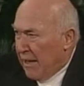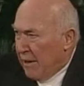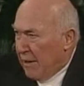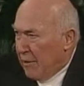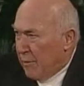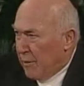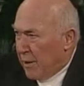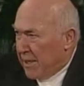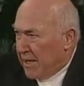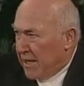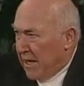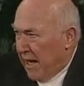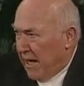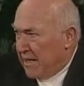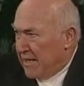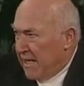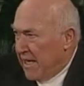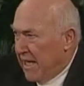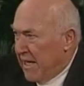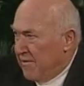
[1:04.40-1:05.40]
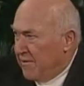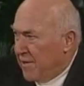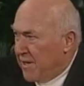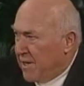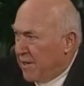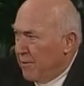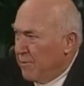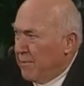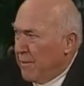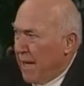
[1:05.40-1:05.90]
When God gave the
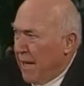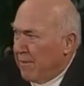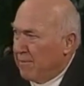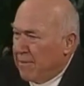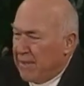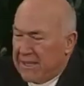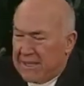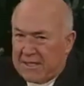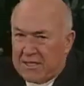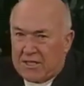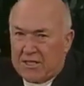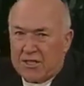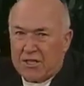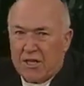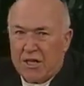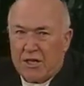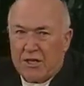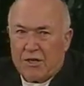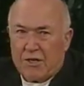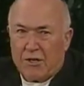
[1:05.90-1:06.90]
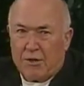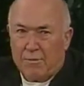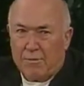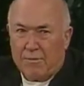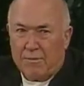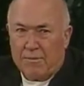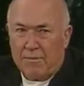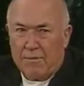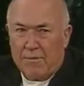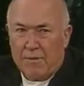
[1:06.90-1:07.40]
commandments
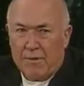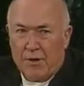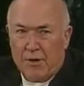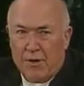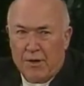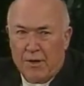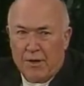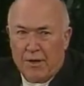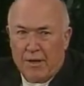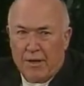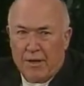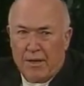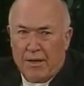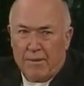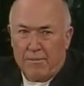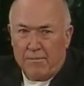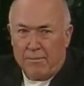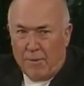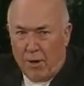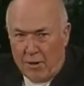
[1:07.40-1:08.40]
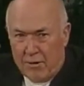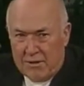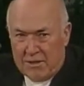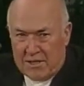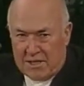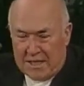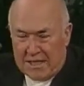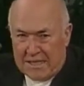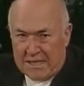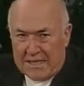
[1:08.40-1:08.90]
to
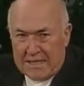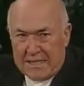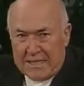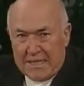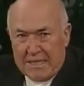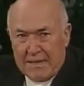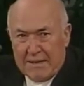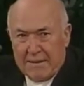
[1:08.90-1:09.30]
Moses,